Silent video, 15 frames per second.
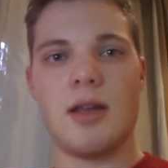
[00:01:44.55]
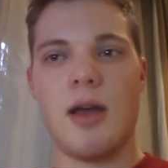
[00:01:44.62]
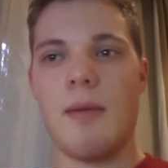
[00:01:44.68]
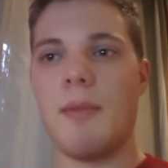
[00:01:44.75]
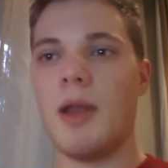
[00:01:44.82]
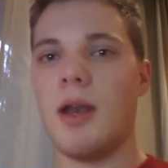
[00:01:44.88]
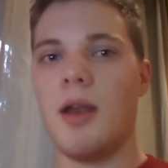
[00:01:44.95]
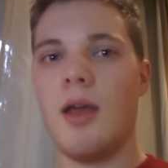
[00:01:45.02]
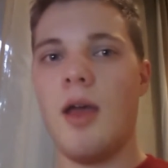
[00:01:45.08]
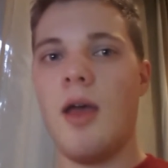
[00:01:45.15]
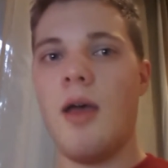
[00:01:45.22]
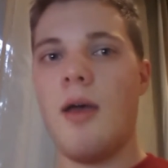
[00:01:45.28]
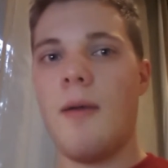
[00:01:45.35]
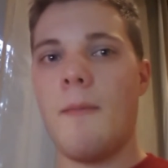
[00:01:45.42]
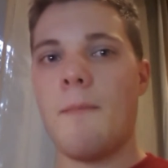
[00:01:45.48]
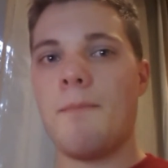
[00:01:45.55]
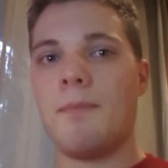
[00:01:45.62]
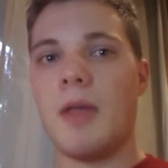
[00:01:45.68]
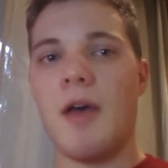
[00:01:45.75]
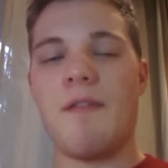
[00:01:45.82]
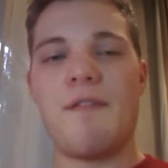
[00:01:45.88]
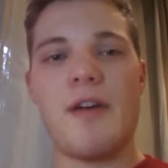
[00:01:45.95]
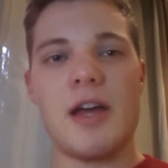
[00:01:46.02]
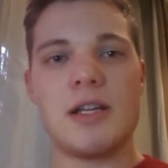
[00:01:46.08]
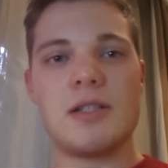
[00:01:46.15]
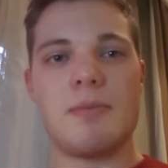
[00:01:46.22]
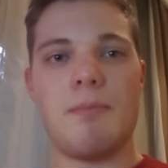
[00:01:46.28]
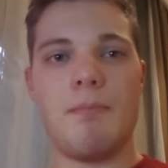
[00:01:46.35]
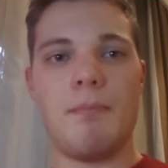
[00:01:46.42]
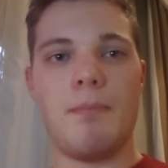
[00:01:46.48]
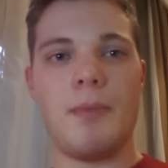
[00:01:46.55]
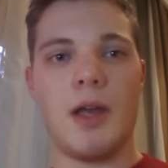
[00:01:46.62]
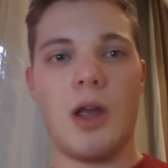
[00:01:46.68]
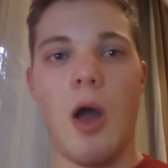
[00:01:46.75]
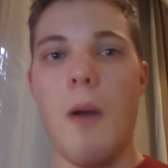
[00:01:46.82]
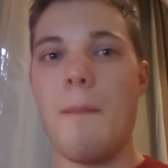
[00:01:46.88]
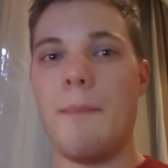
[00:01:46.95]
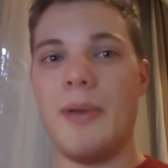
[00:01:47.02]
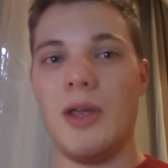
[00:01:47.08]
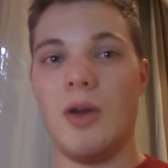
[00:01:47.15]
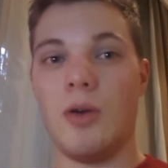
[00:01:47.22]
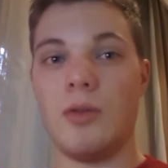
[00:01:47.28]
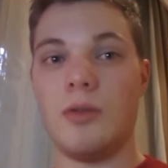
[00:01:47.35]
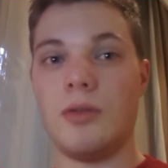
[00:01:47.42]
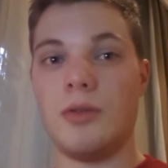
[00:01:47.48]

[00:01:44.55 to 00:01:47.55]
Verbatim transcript: I mean, effects that go beyond